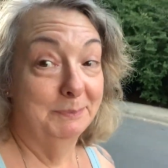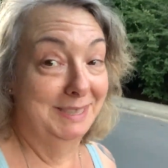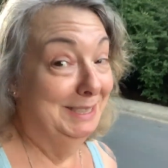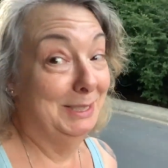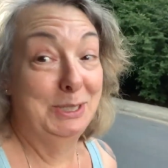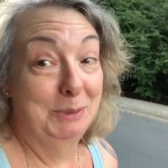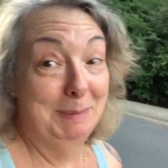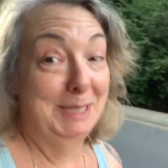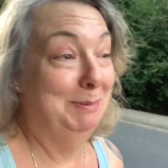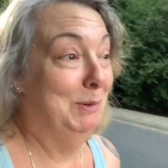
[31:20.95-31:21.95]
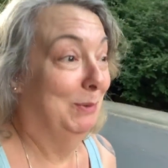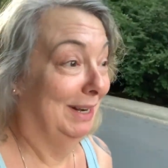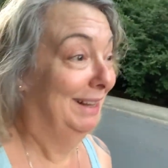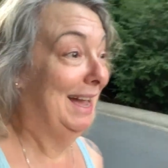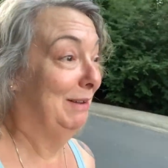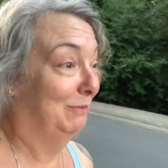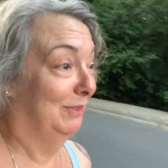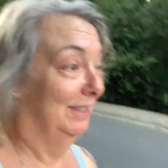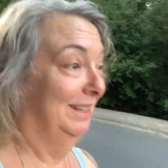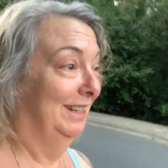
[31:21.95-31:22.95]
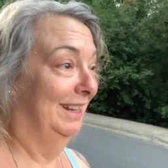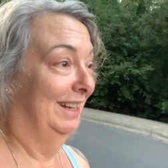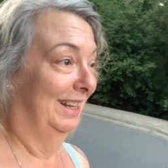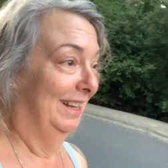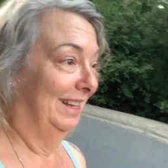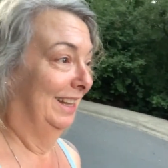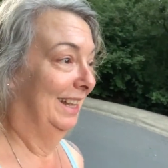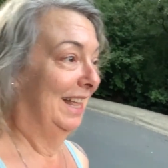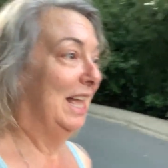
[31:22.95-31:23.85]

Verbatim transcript: Still makes me want to laugh. What was he doing before